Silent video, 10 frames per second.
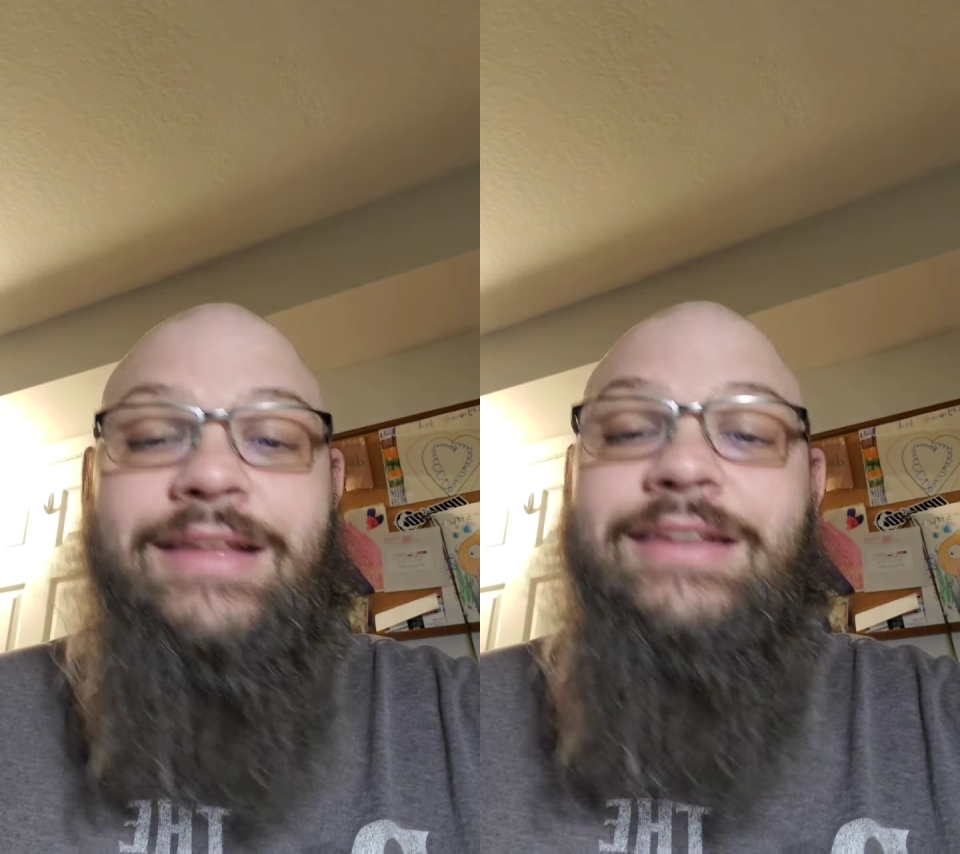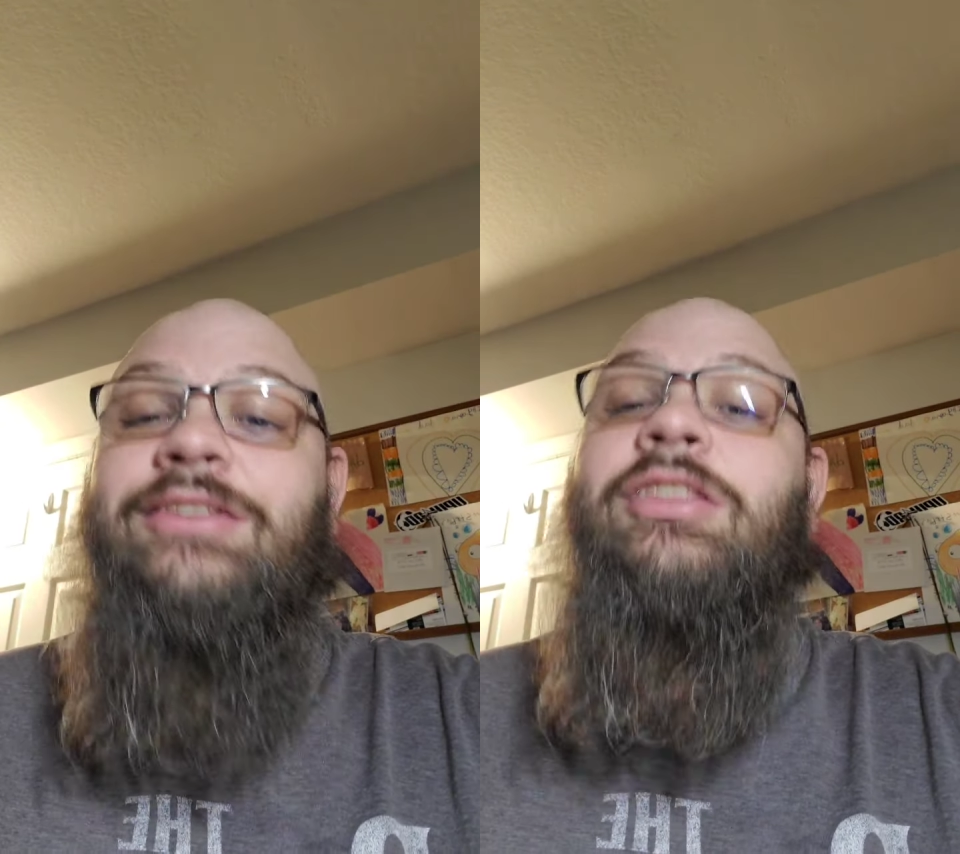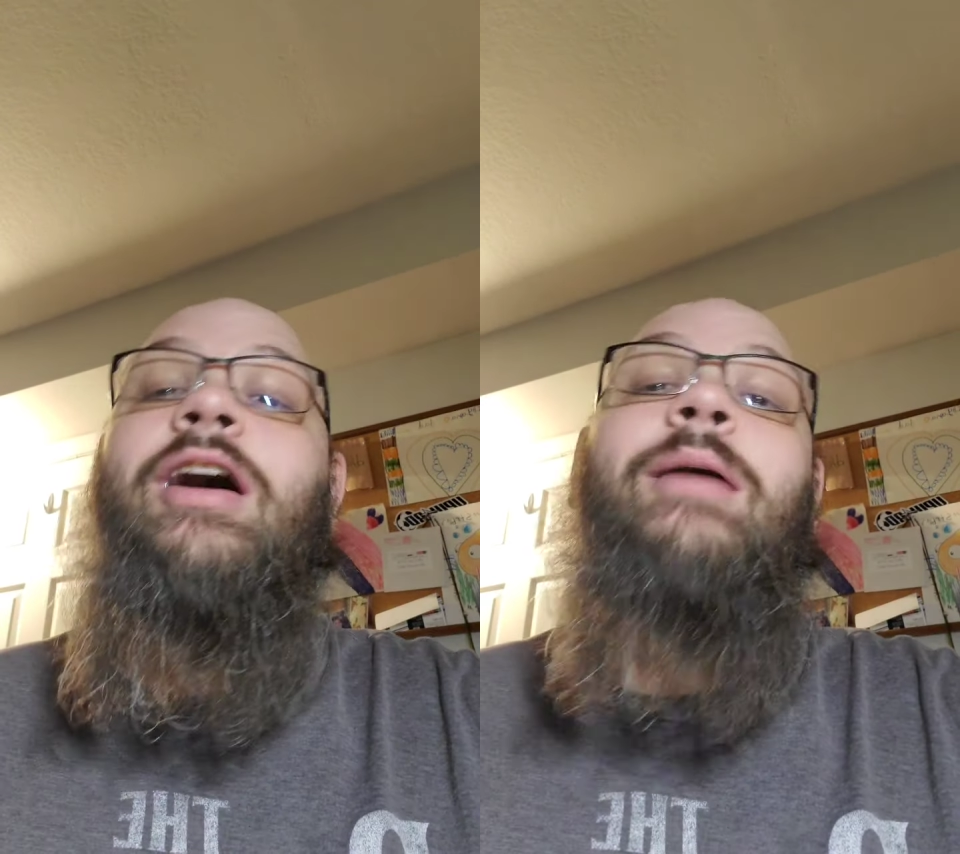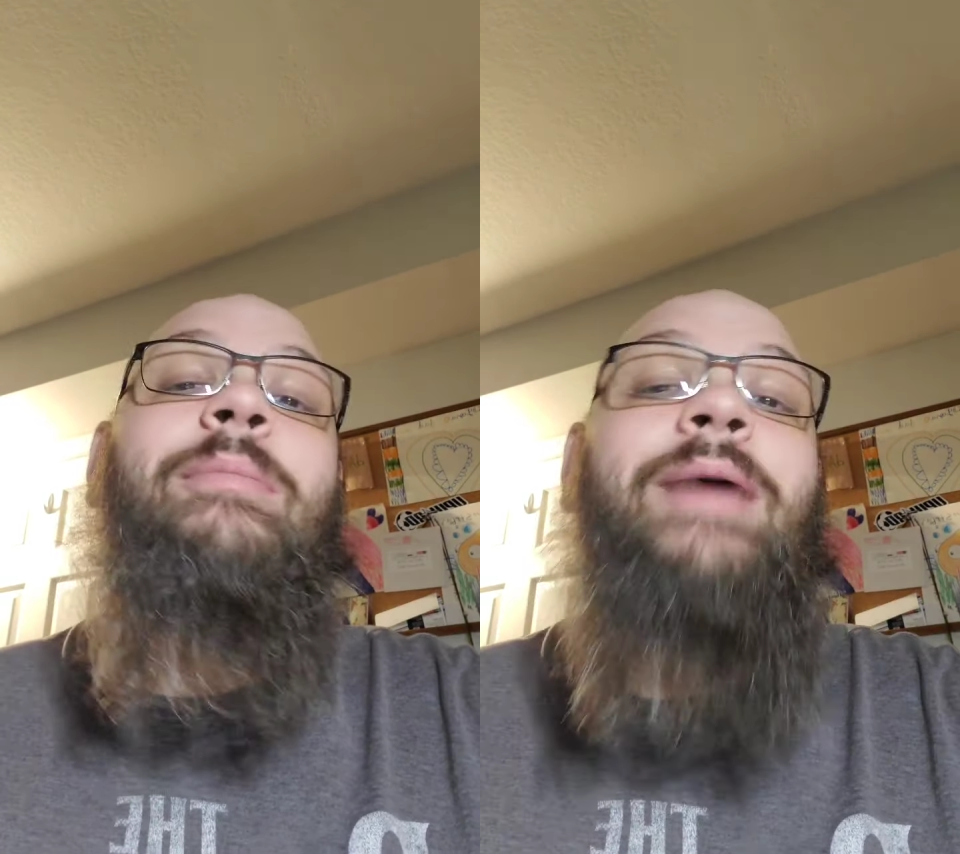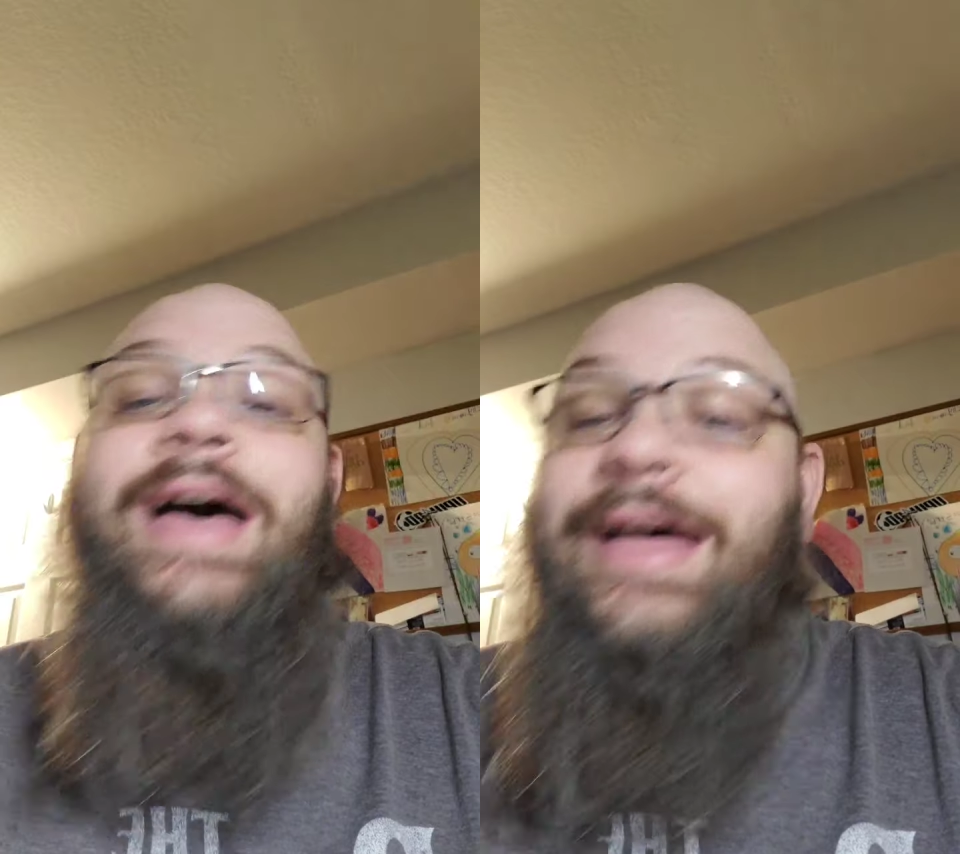It's the
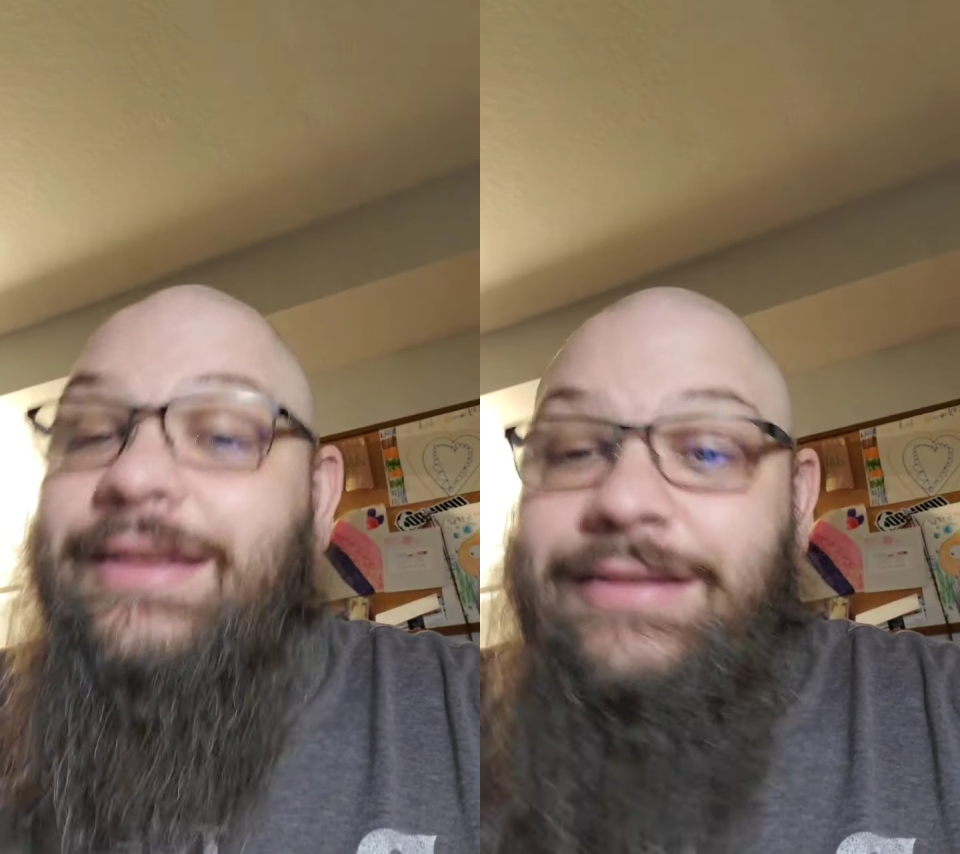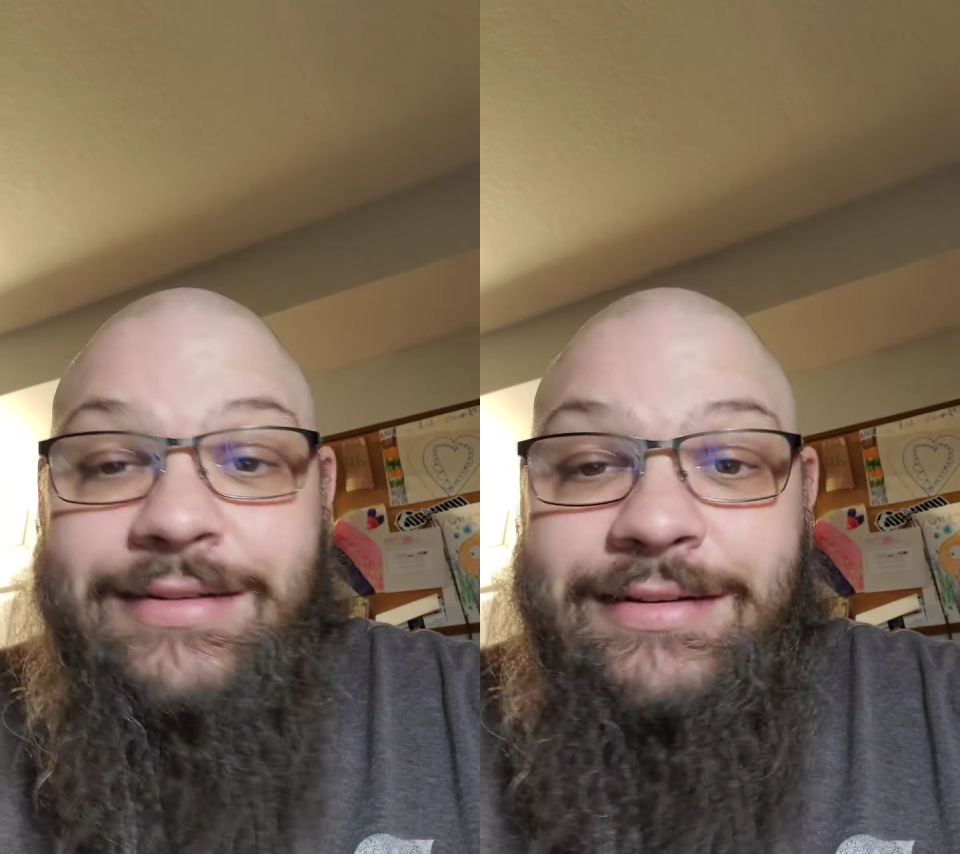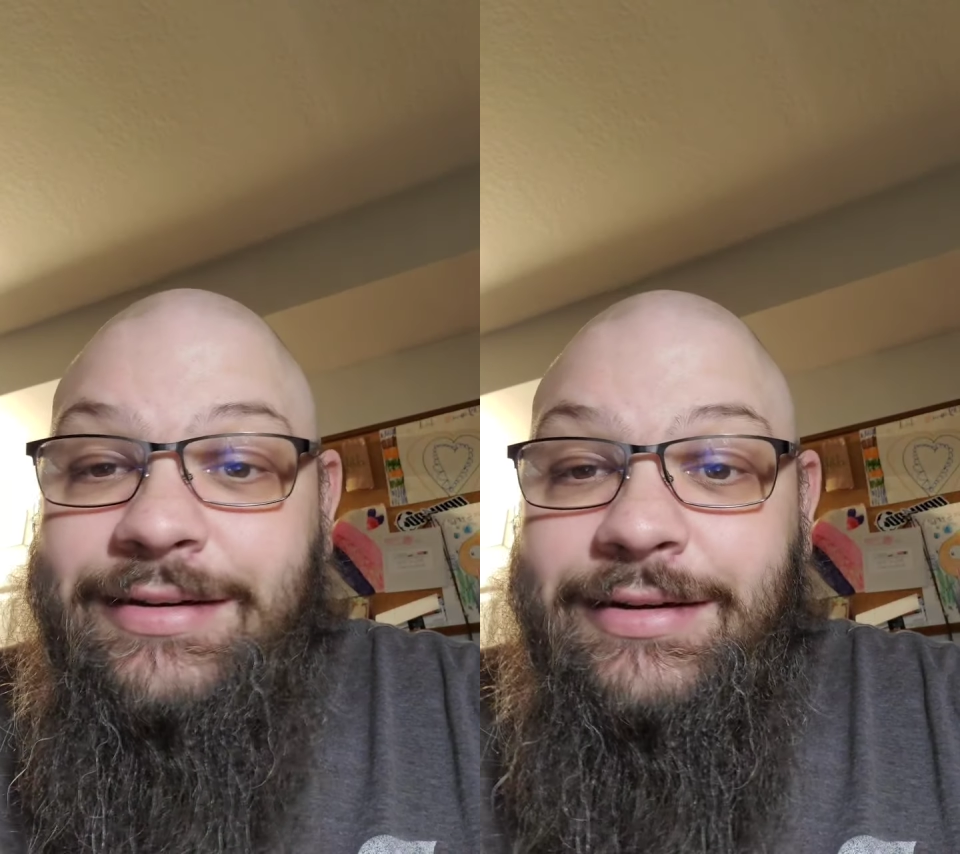best.